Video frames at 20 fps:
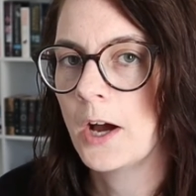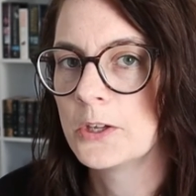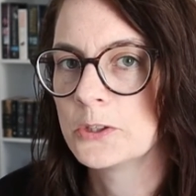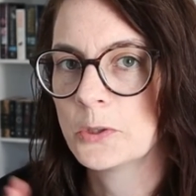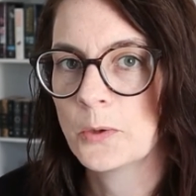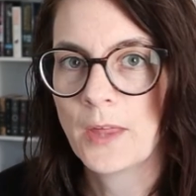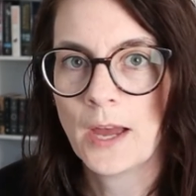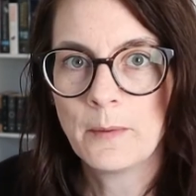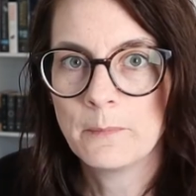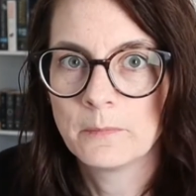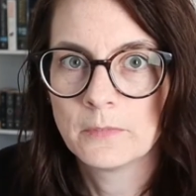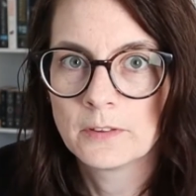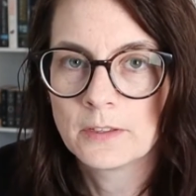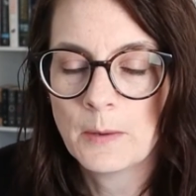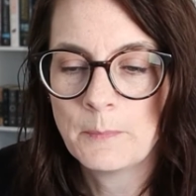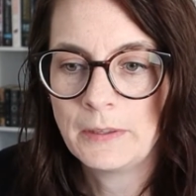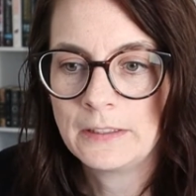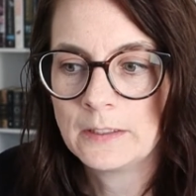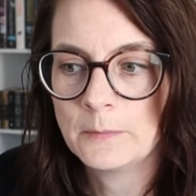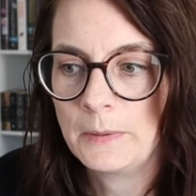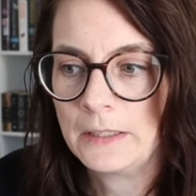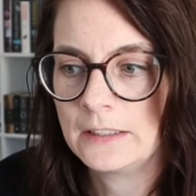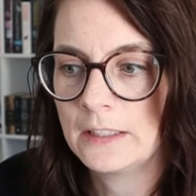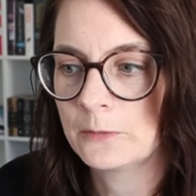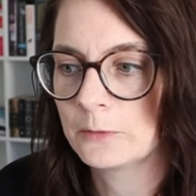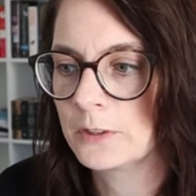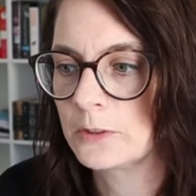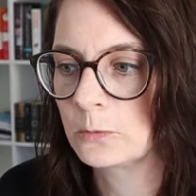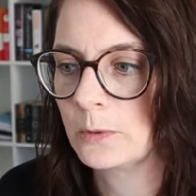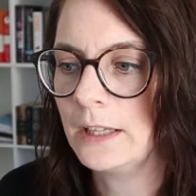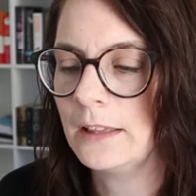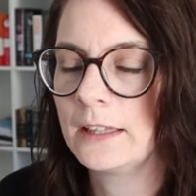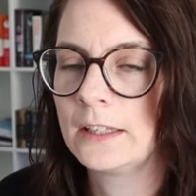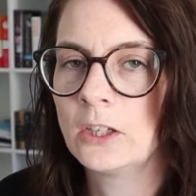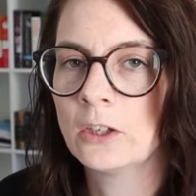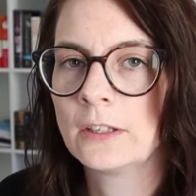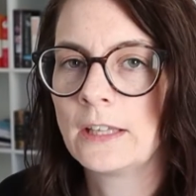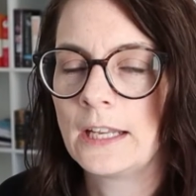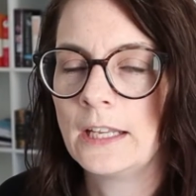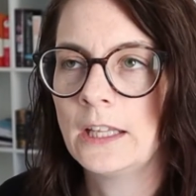So that makes a big difference, right? Like,
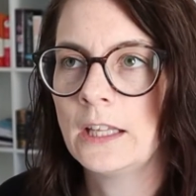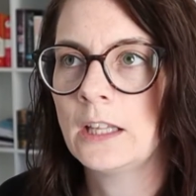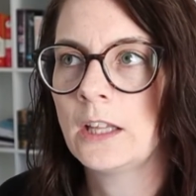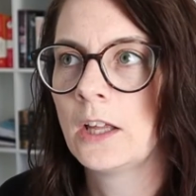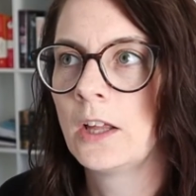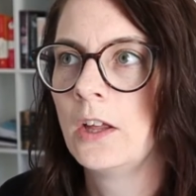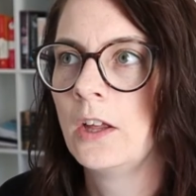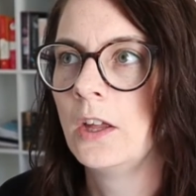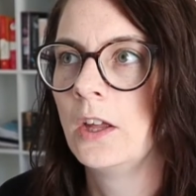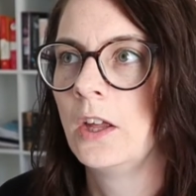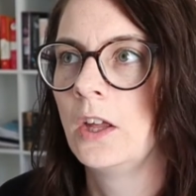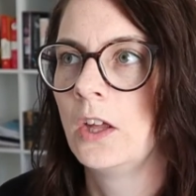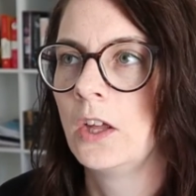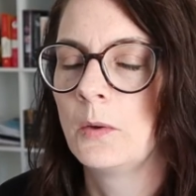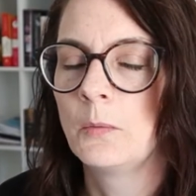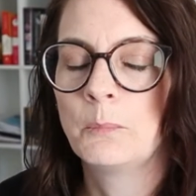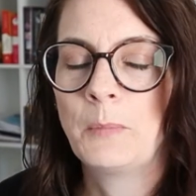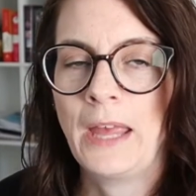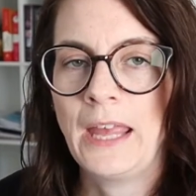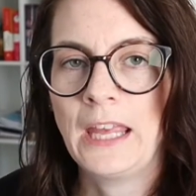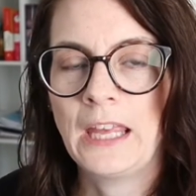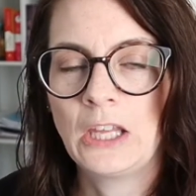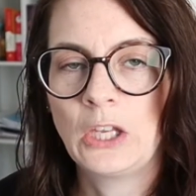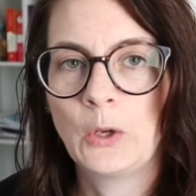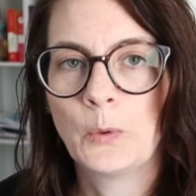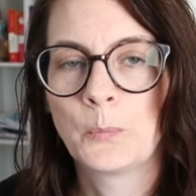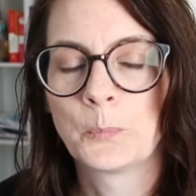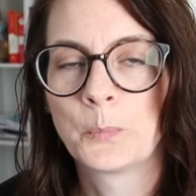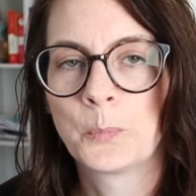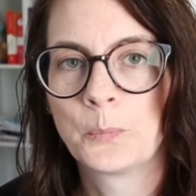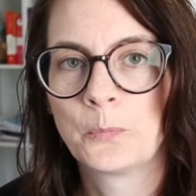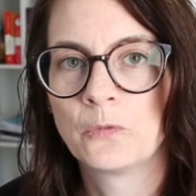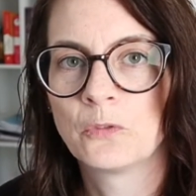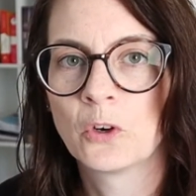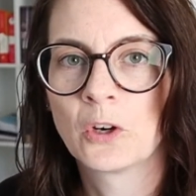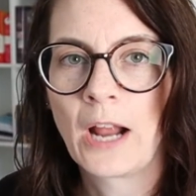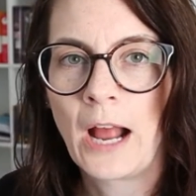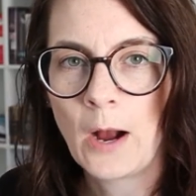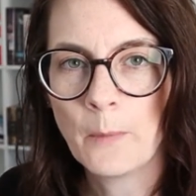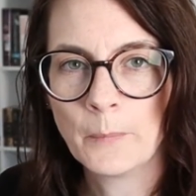you're getting paid
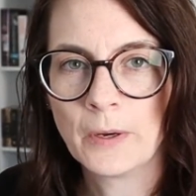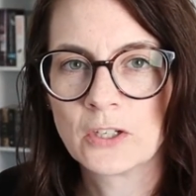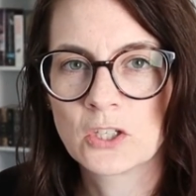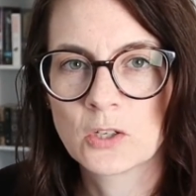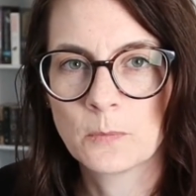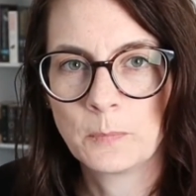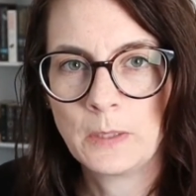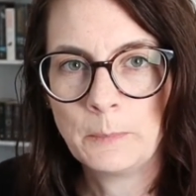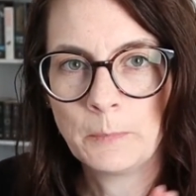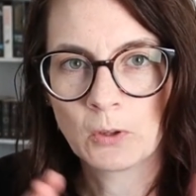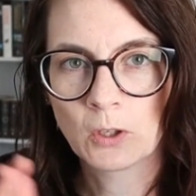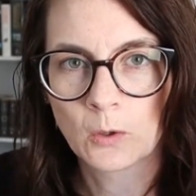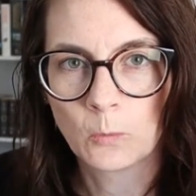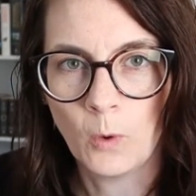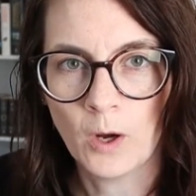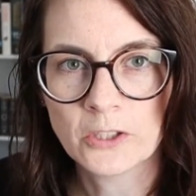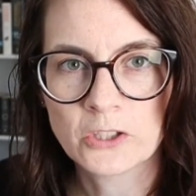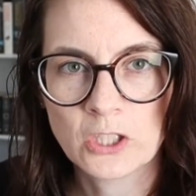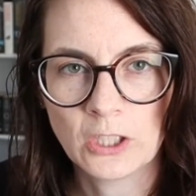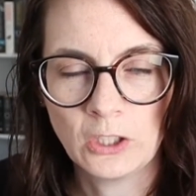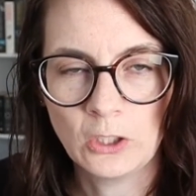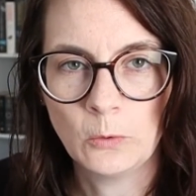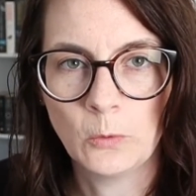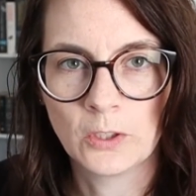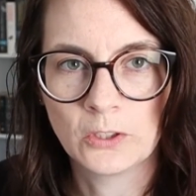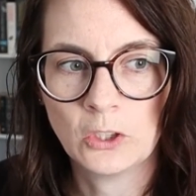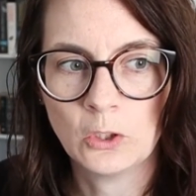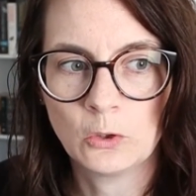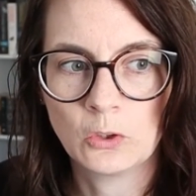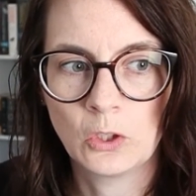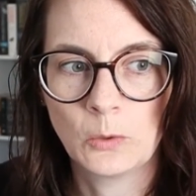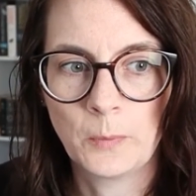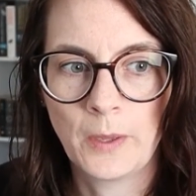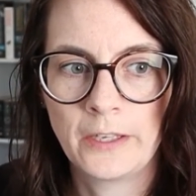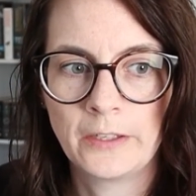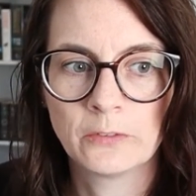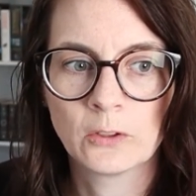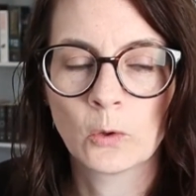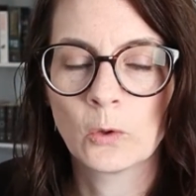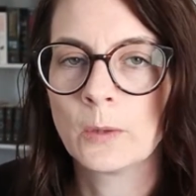for how much people are watching you on YouTube,
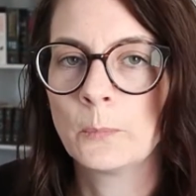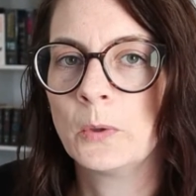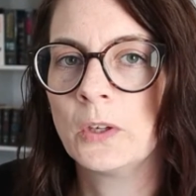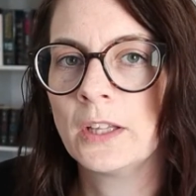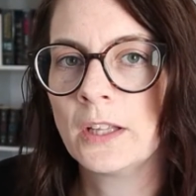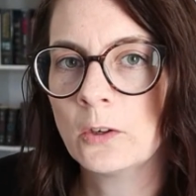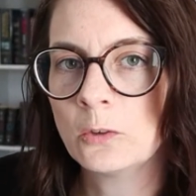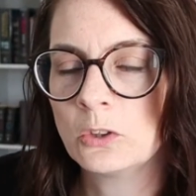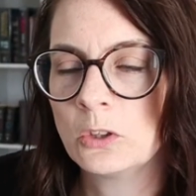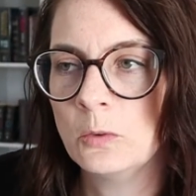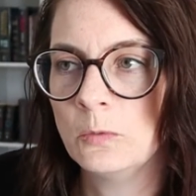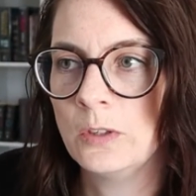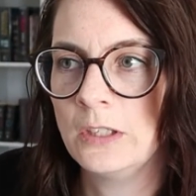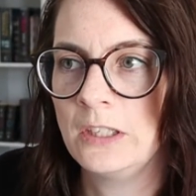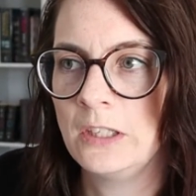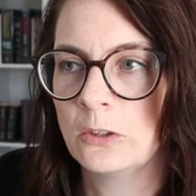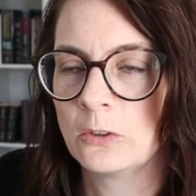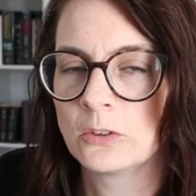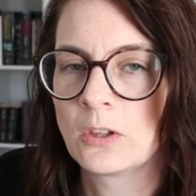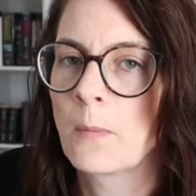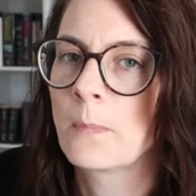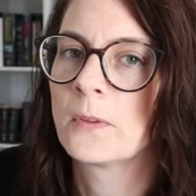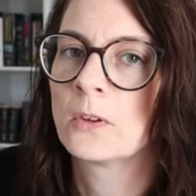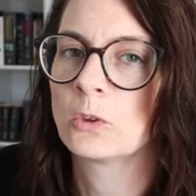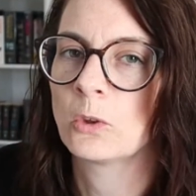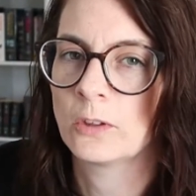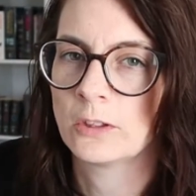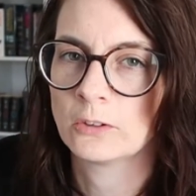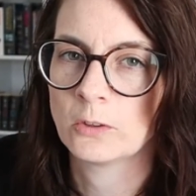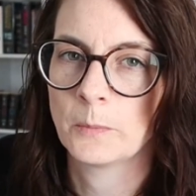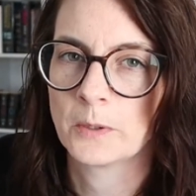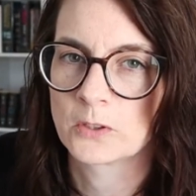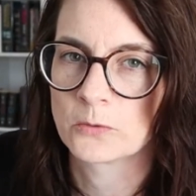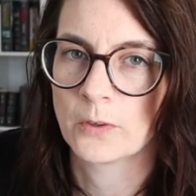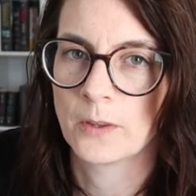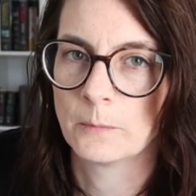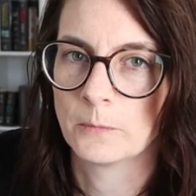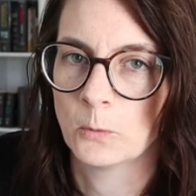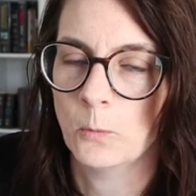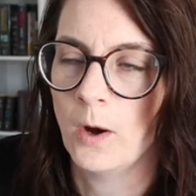and if you're only putting out 2 videos, there's only so much
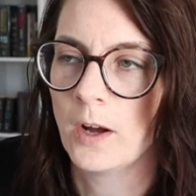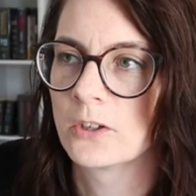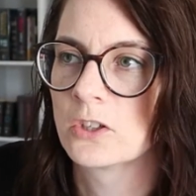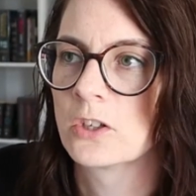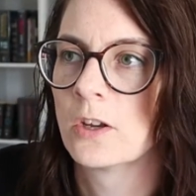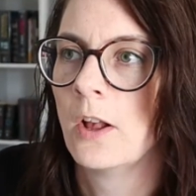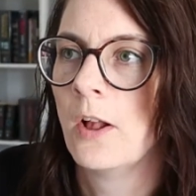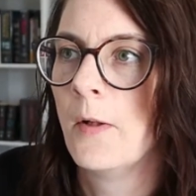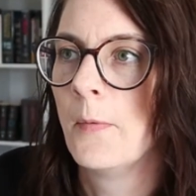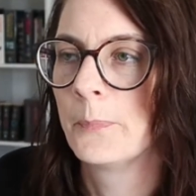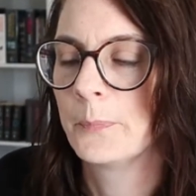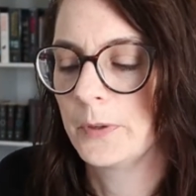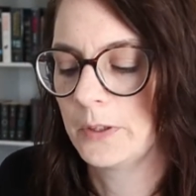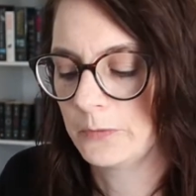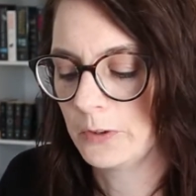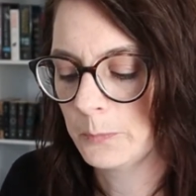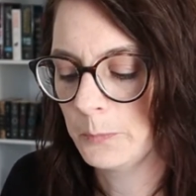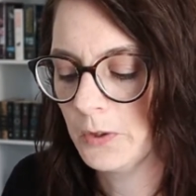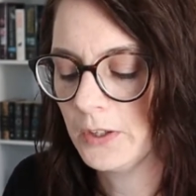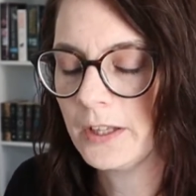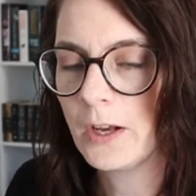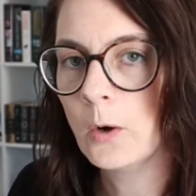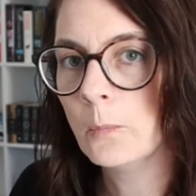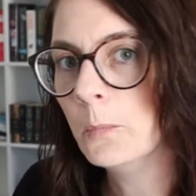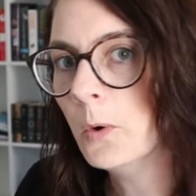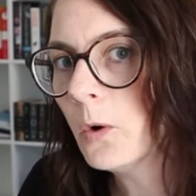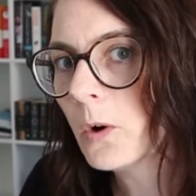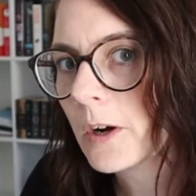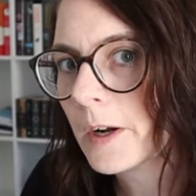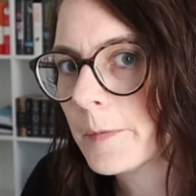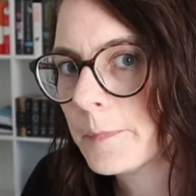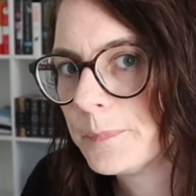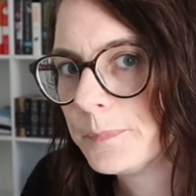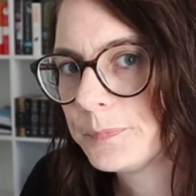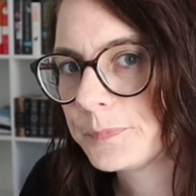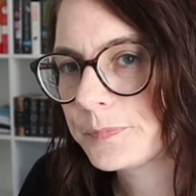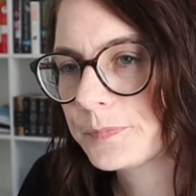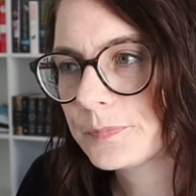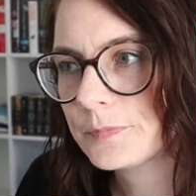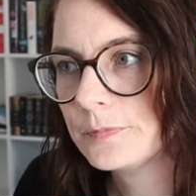for them to watch. But if you're putting out more,
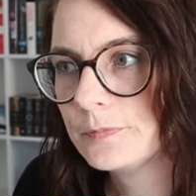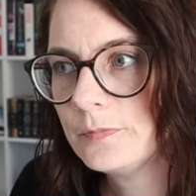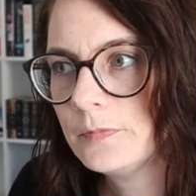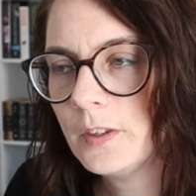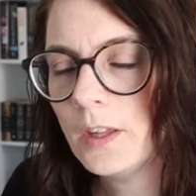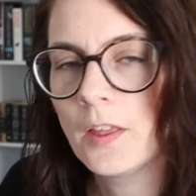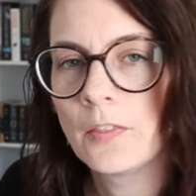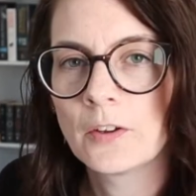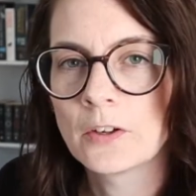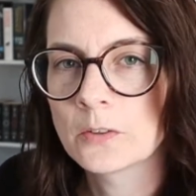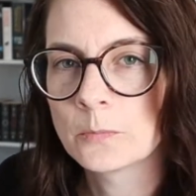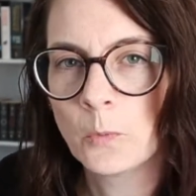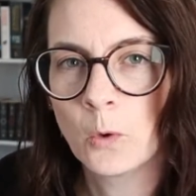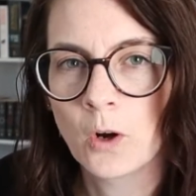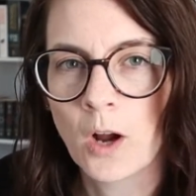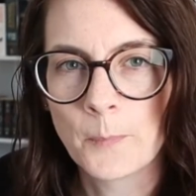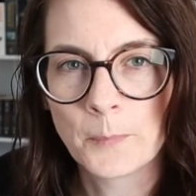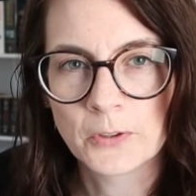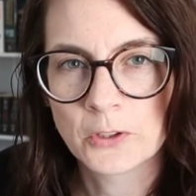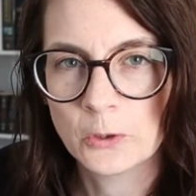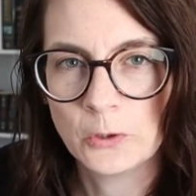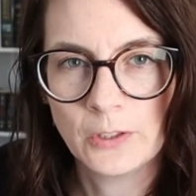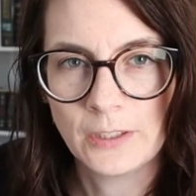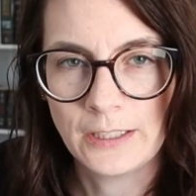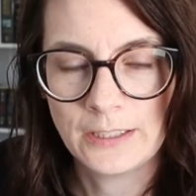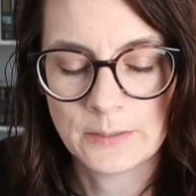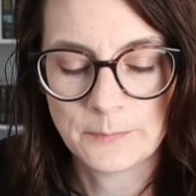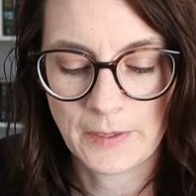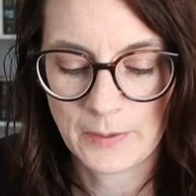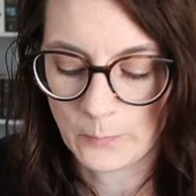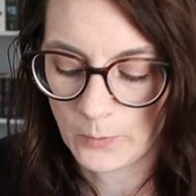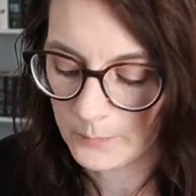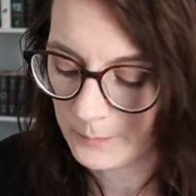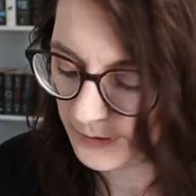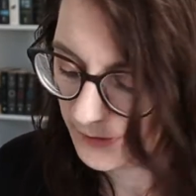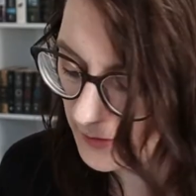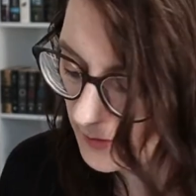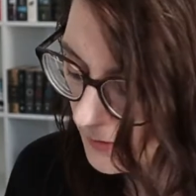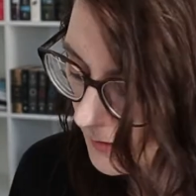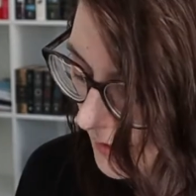there's more opportunity to make more
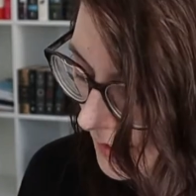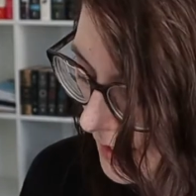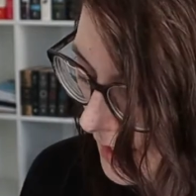money.